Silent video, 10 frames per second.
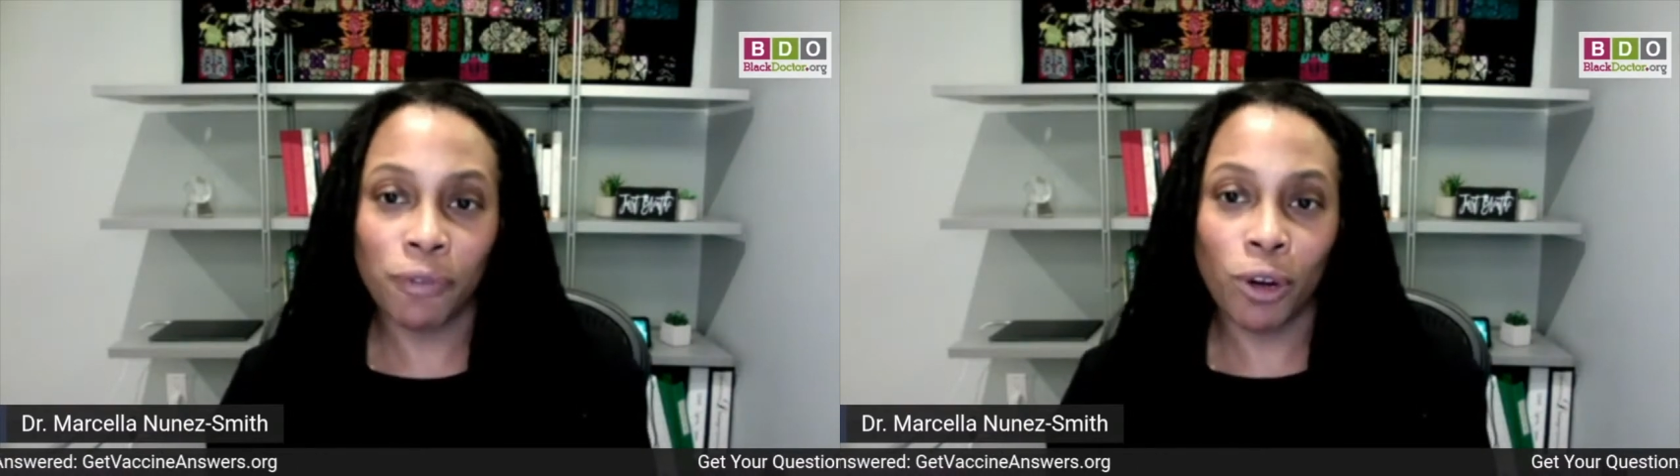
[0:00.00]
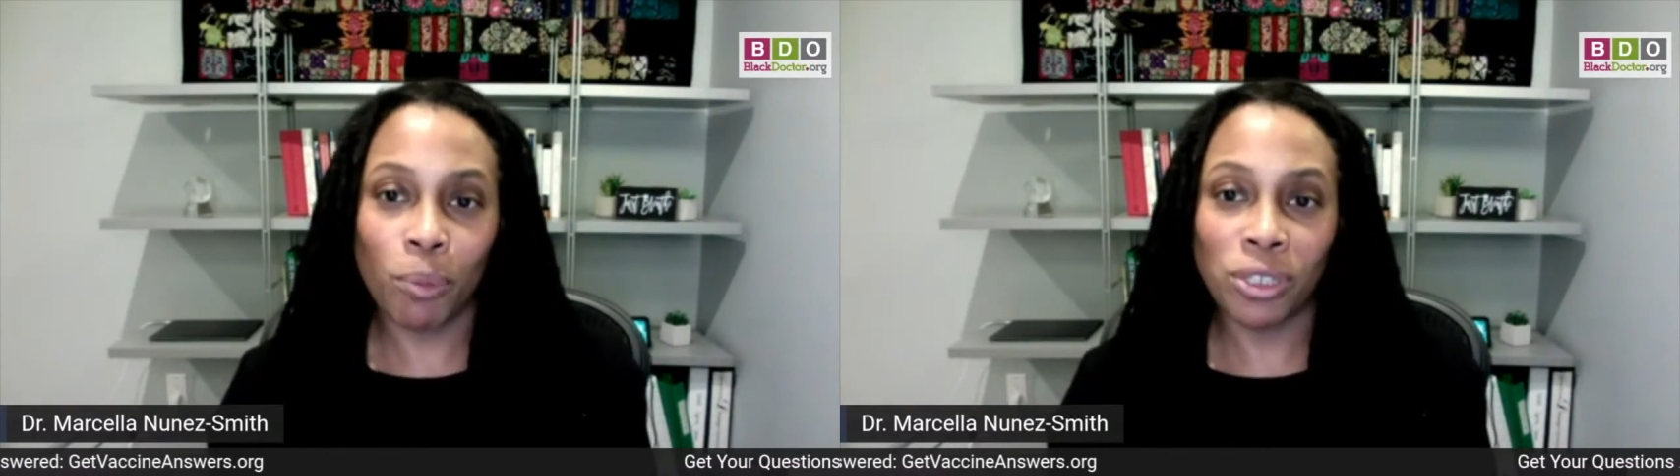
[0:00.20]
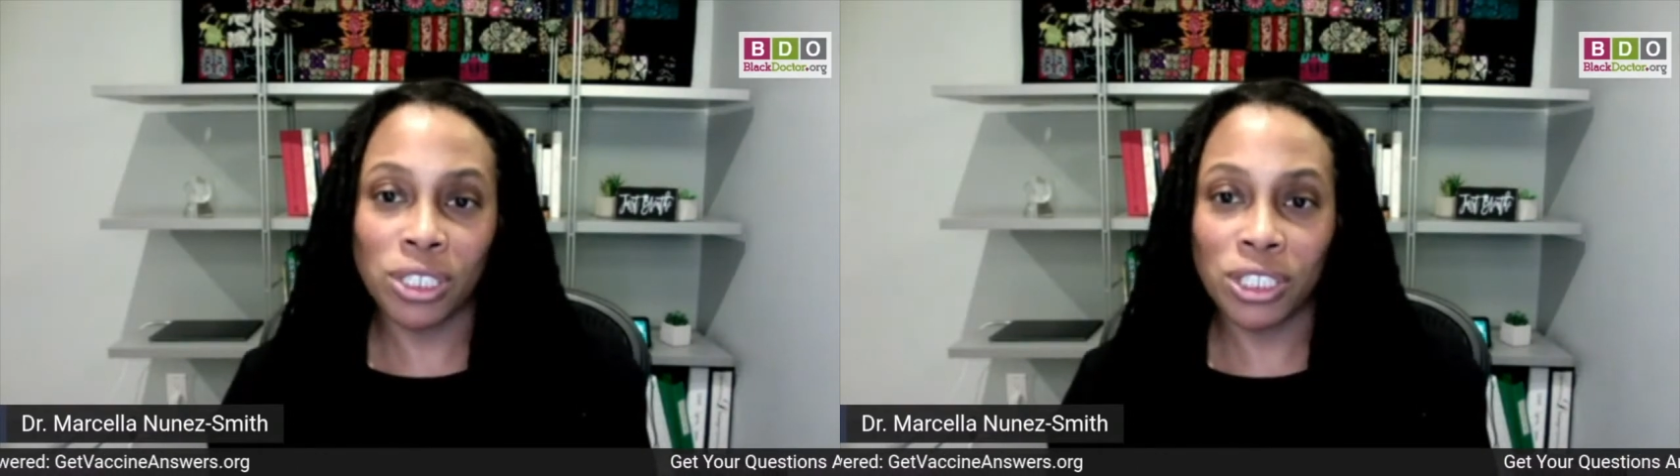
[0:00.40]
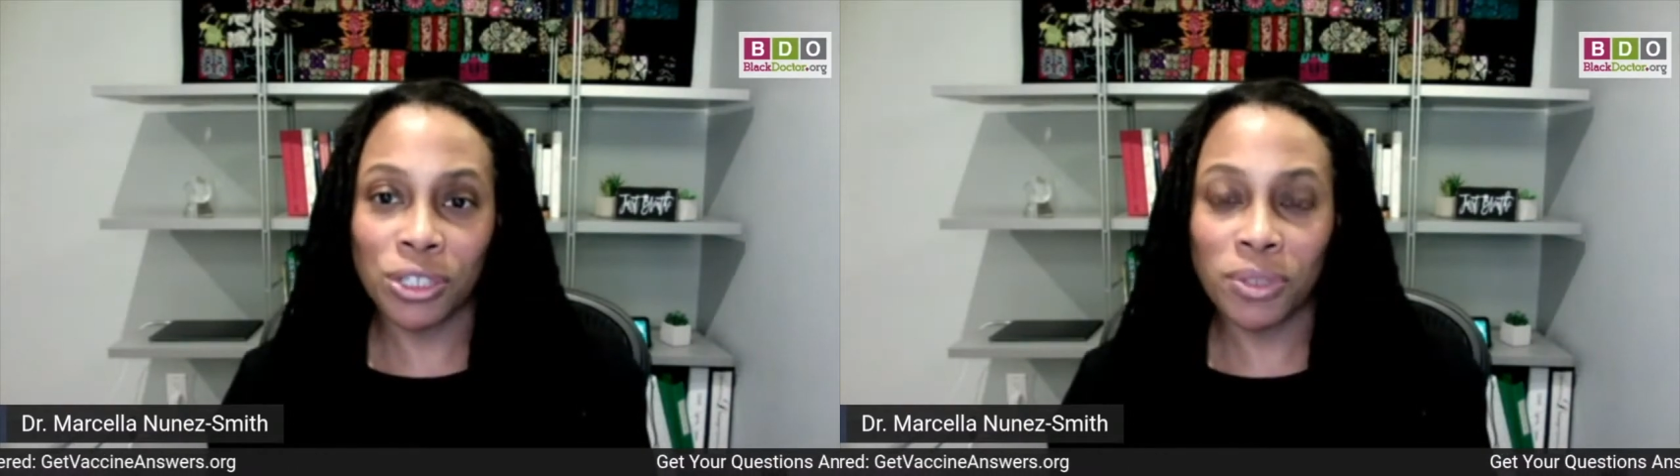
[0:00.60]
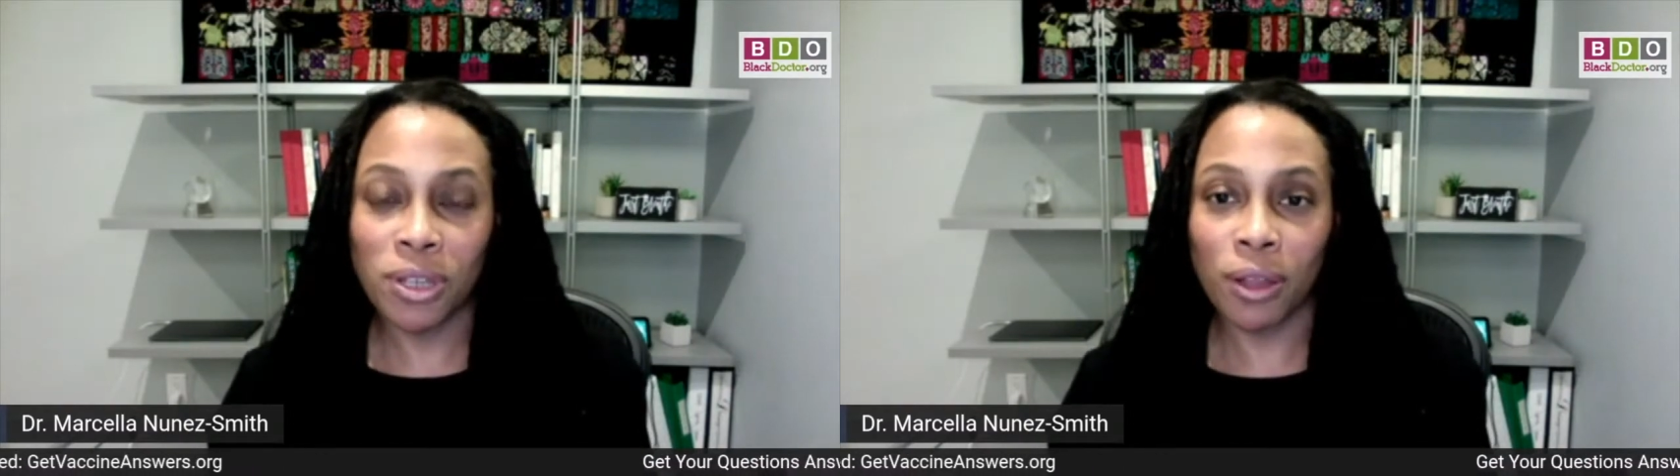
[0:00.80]
for emergency
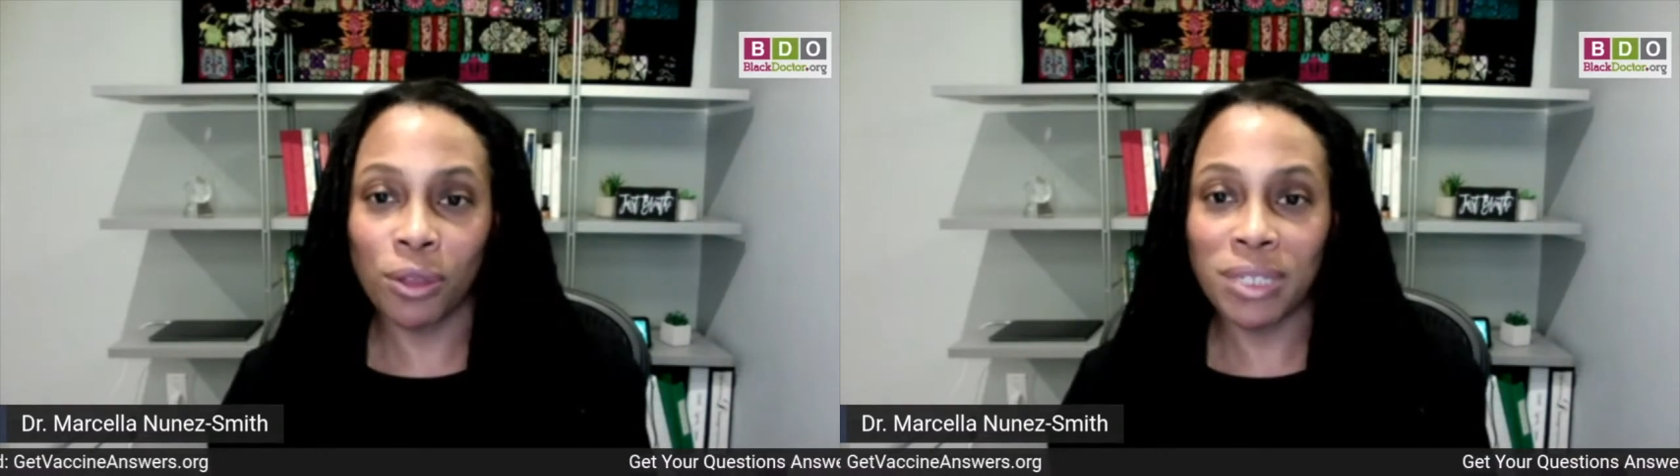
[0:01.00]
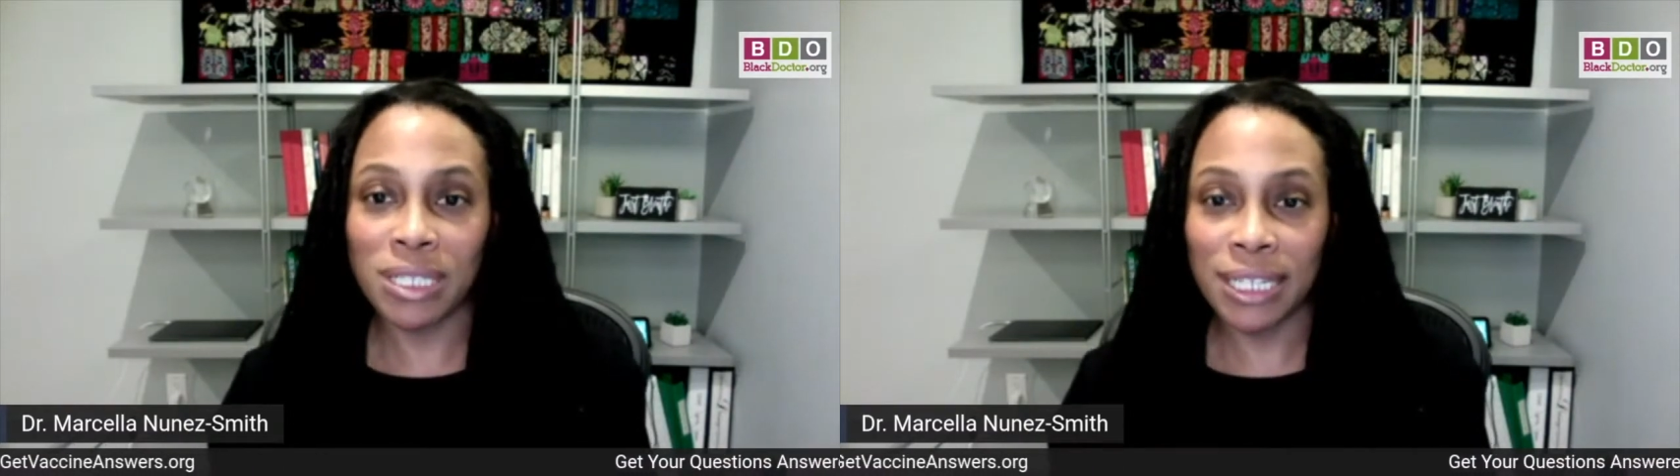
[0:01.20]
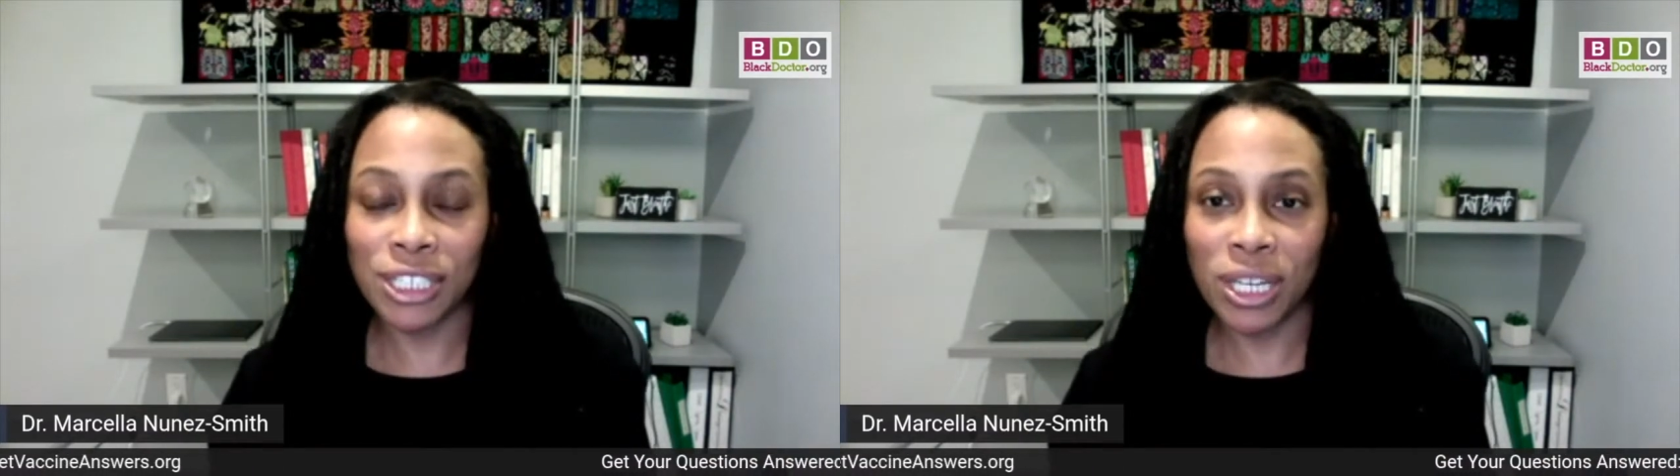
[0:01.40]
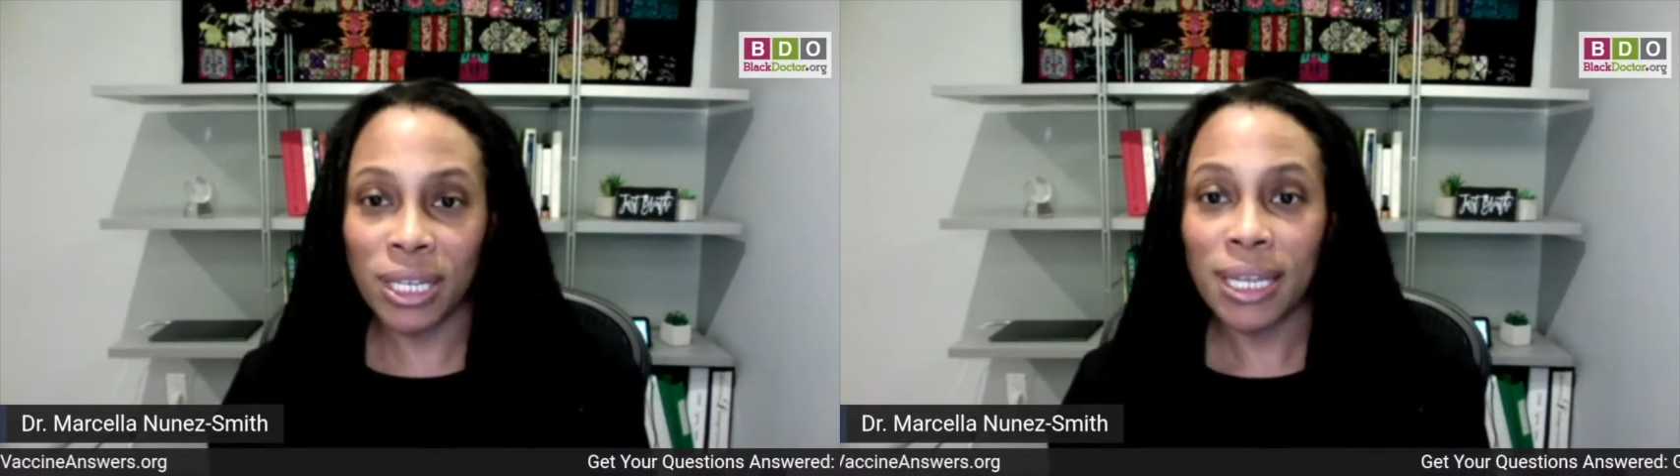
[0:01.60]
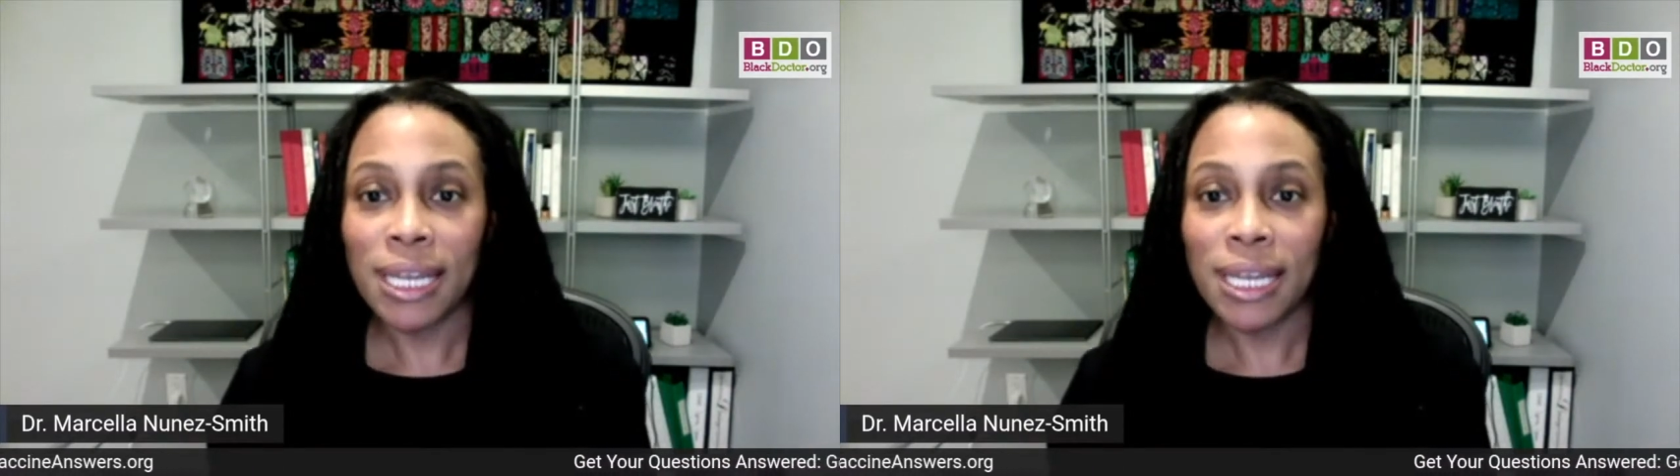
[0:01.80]
use authorization,